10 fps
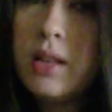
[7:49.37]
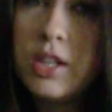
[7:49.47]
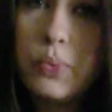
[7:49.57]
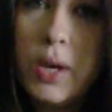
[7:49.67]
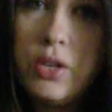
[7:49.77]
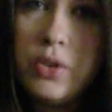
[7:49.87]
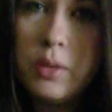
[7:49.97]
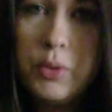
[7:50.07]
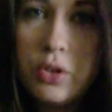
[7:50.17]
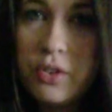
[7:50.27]
This way you can
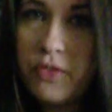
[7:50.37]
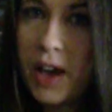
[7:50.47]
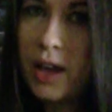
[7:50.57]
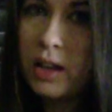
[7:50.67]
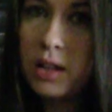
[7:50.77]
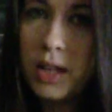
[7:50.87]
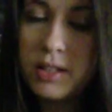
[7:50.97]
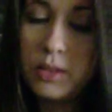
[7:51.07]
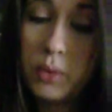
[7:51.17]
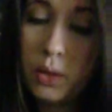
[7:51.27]
purify
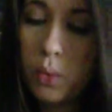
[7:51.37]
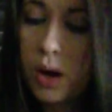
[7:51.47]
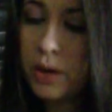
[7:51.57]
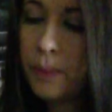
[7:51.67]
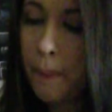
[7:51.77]
collected rainwater.